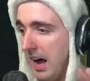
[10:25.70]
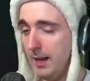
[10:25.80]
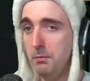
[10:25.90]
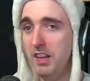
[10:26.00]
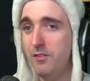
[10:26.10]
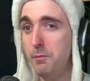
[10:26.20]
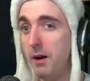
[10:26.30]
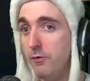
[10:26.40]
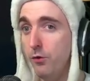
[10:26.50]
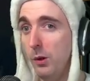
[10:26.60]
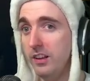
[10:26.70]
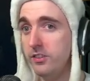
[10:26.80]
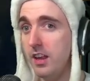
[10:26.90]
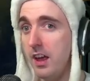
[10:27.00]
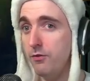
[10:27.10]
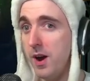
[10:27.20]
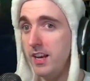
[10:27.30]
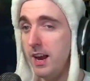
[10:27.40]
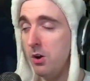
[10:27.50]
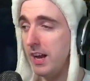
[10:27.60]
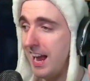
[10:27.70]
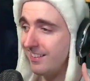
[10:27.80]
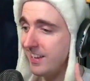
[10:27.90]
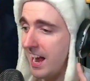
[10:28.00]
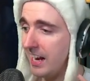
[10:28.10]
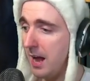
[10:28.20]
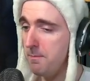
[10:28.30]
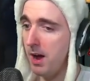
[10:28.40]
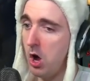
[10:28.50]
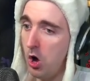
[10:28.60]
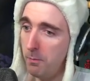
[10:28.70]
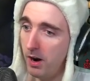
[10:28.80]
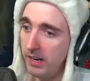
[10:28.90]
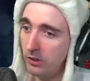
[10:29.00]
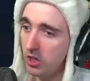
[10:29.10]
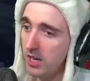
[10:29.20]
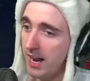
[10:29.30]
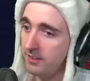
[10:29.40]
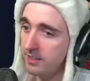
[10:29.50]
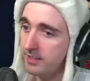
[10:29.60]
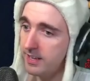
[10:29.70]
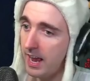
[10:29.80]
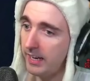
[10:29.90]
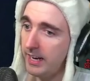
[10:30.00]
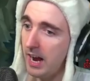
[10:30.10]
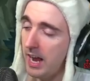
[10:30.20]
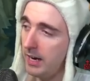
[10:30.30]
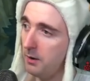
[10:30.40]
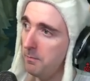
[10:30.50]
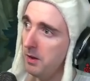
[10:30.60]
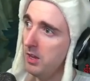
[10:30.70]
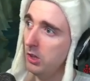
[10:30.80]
I am living my fullest life right now, guys. I got my Hullbreaker as a second item.